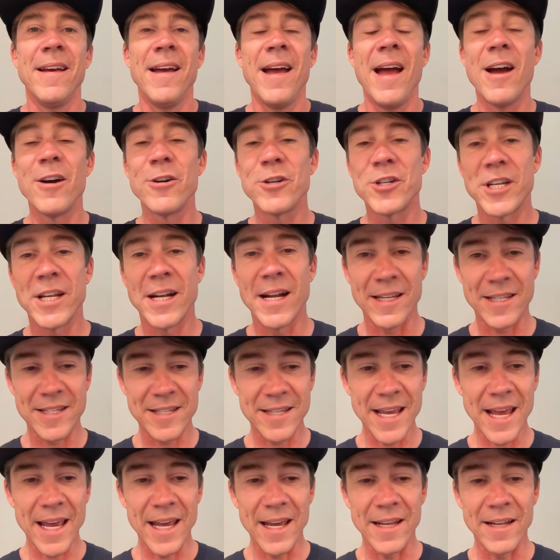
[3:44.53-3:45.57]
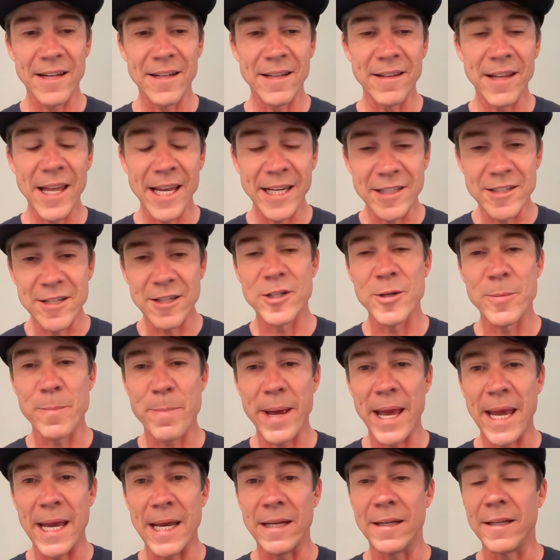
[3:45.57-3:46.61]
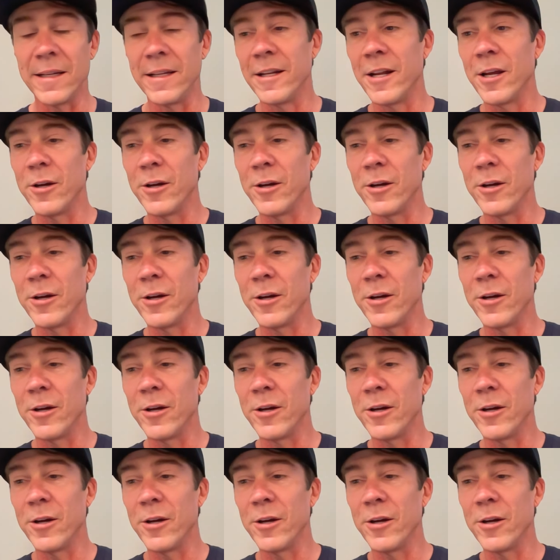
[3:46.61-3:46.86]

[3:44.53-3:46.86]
how should I say it? Like to debate,